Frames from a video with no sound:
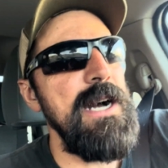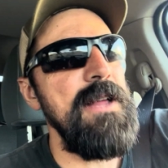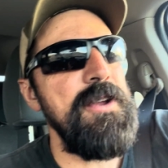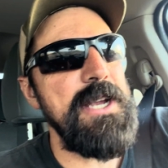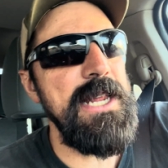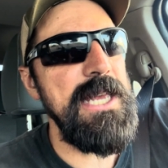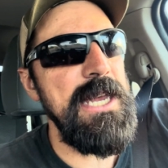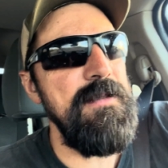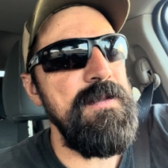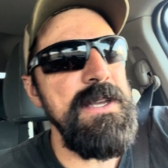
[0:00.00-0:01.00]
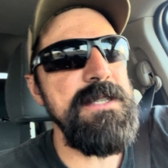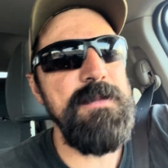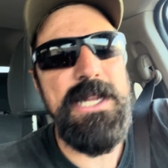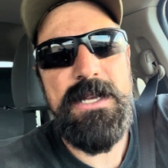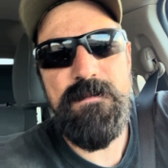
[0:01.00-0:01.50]
they're going to get these
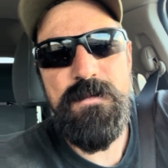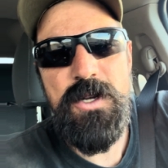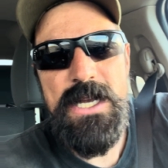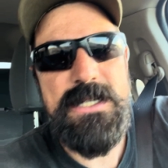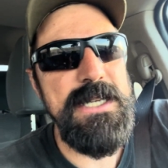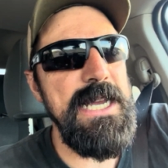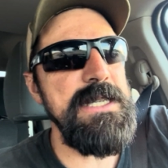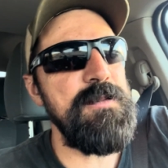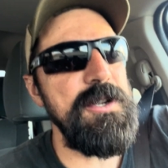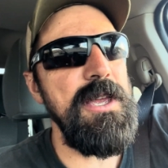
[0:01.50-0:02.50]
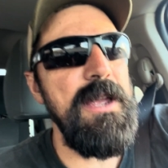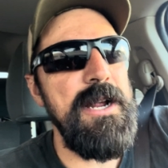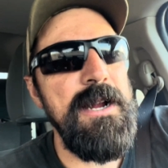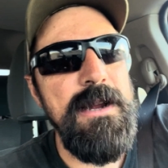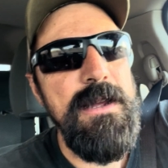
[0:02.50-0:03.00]
many grazing days per
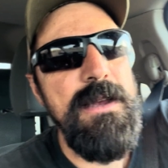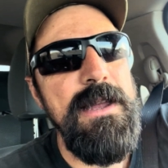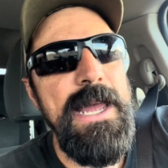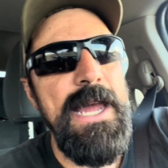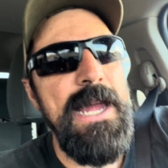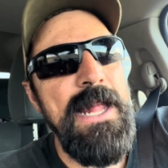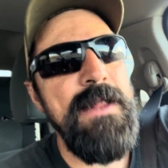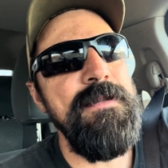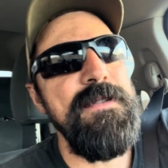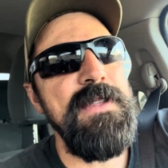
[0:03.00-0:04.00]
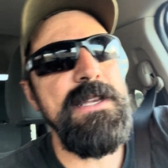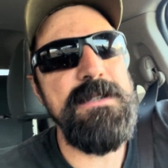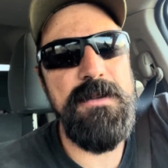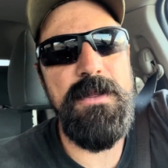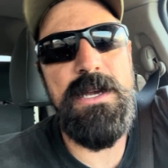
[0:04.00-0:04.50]
year, and these
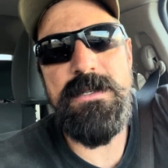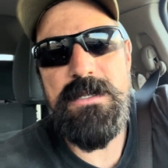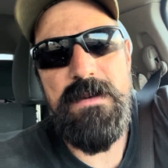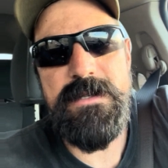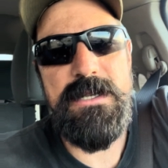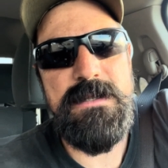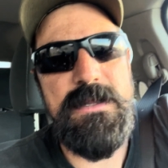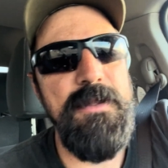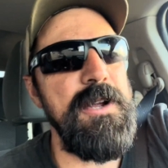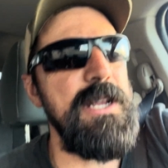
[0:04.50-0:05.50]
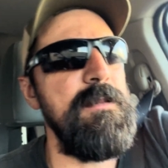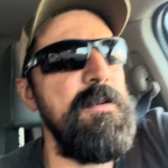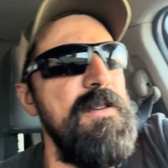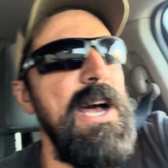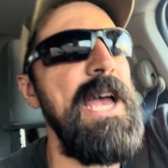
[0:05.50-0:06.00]
are the services that they're going to
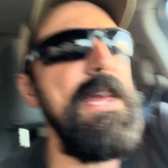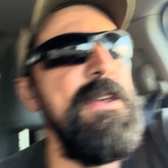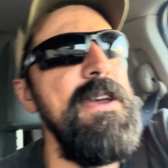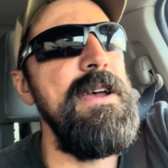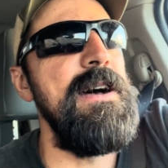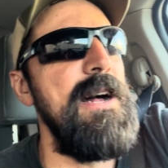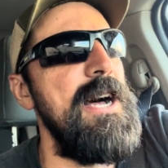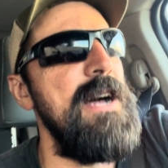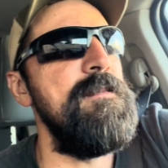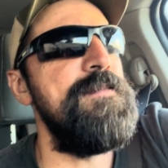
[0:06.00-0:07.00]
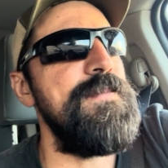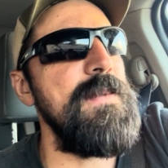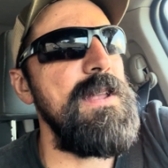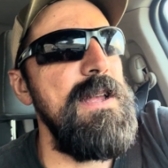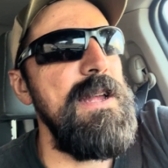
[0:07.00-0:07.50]
provide,
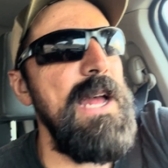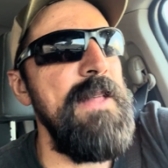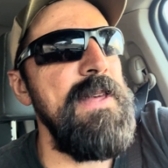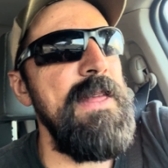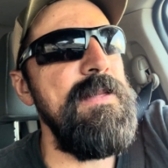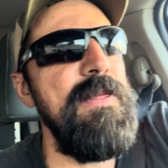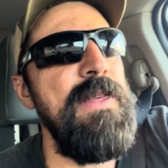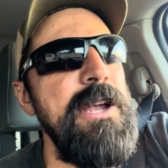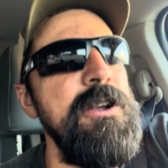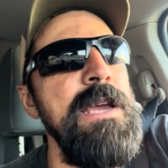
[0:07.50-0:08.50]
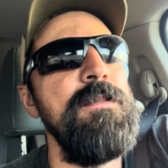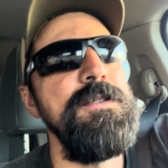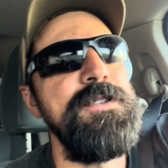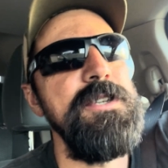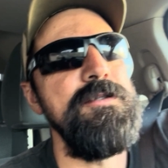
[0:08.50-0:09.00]
and then they're able
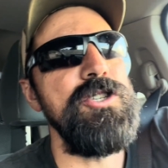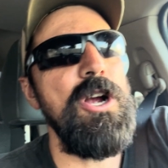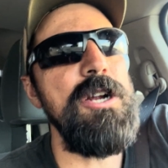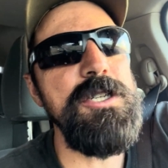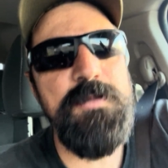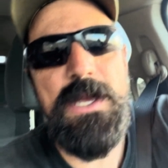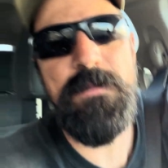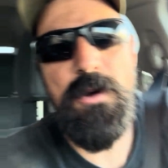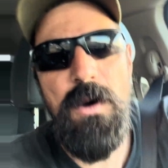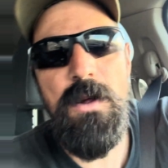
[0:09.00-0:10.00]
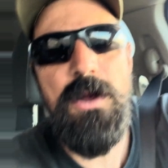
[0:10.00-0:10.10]
to charge people